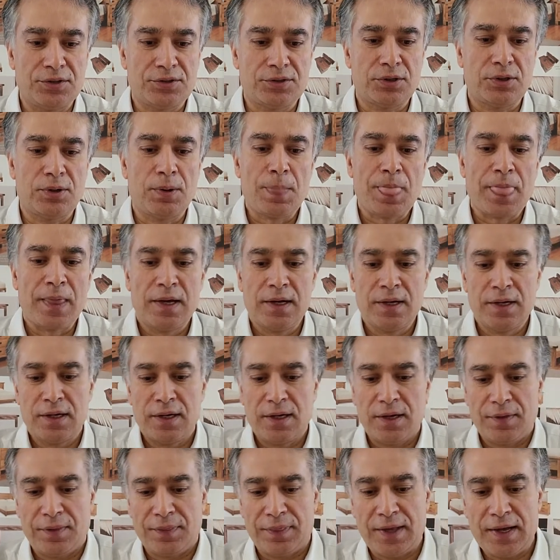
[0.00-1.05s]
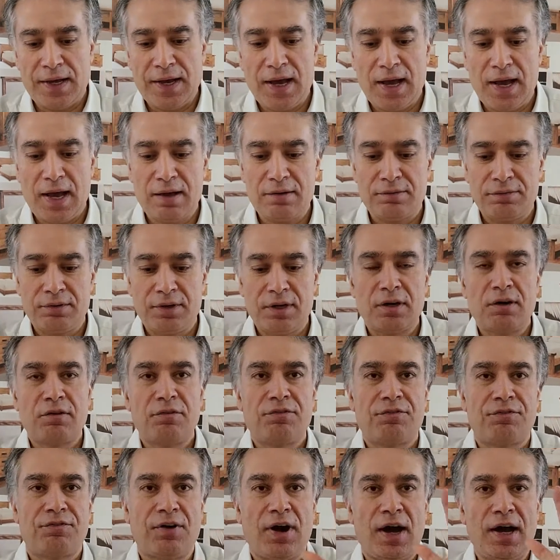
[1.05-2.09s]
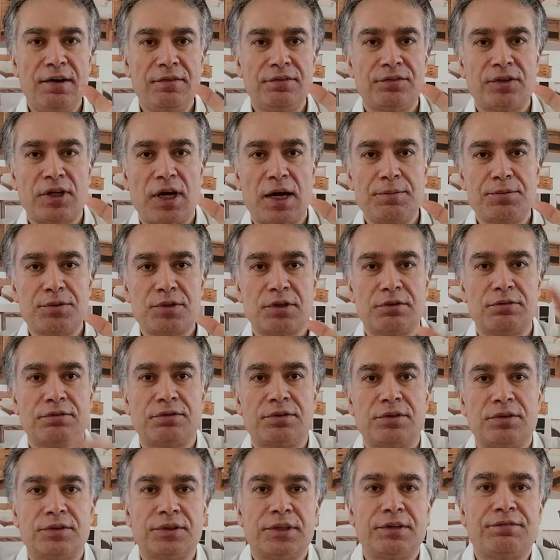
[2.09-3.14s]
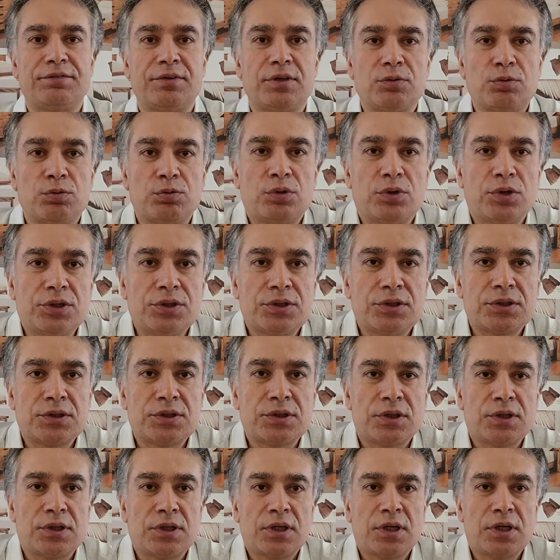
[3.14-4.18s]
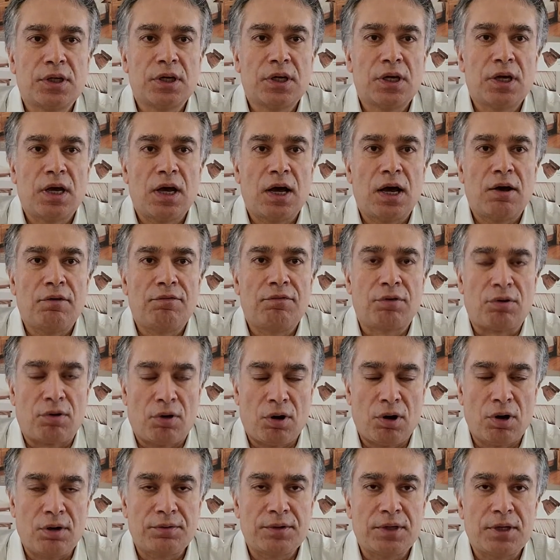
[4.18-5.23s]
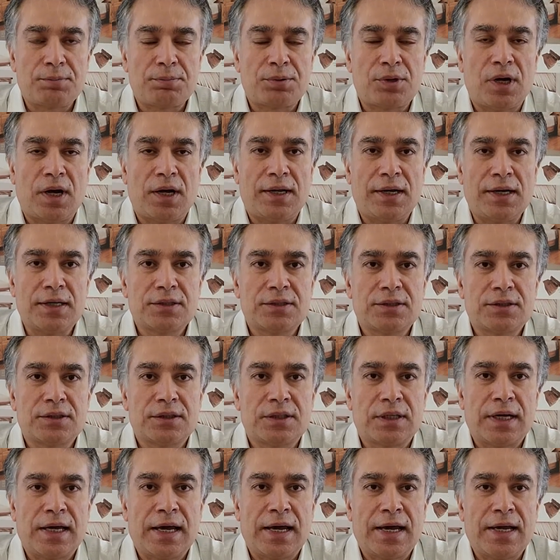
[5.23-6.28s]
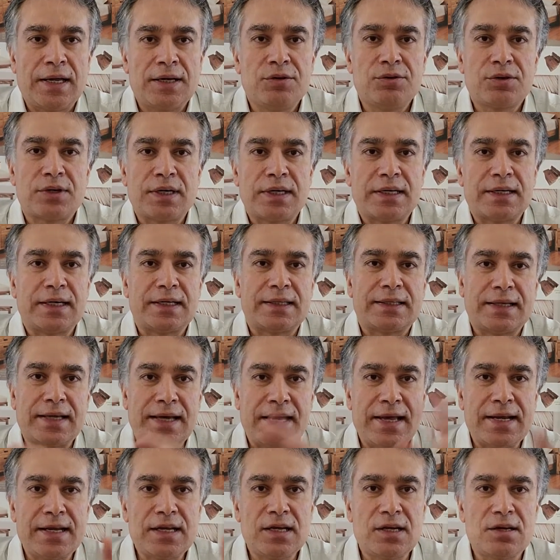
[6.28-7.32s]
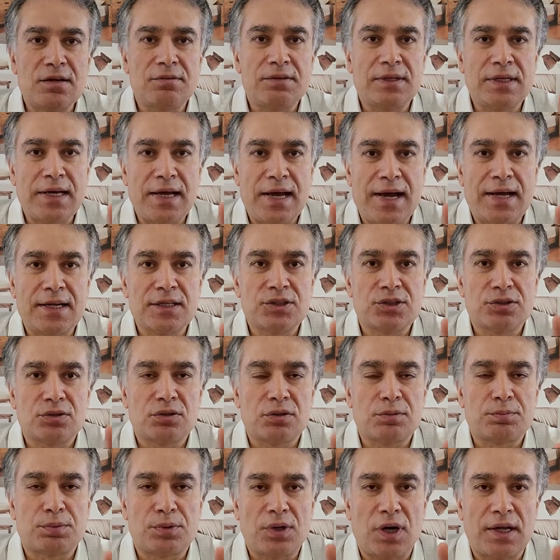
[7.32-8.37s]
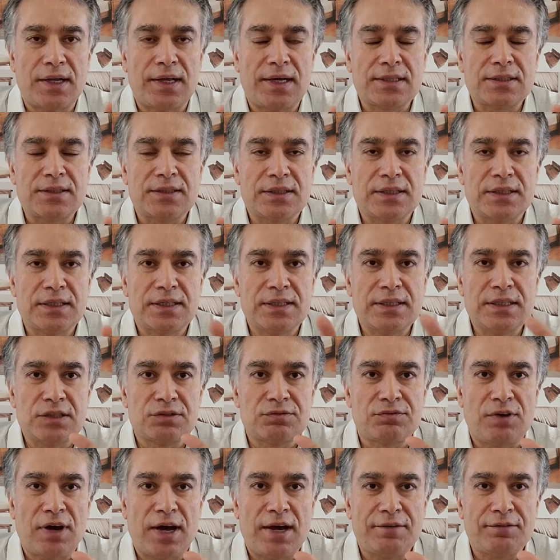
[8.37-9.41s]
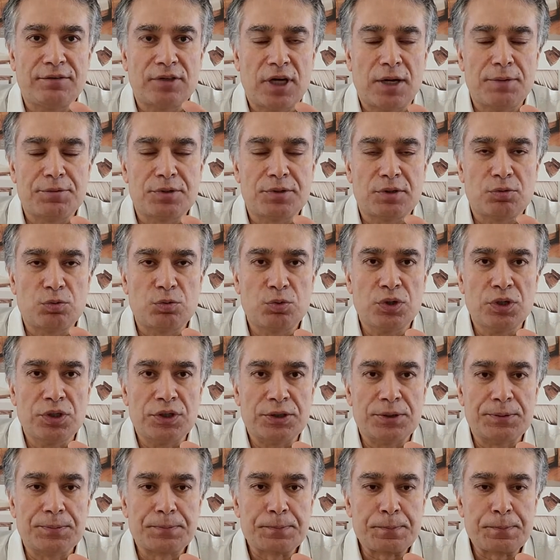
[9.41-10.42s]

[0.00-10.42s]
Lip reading: So they have 5 types of different woods for all of their products, and you can get any of the Handstone products in these 5 types of woods.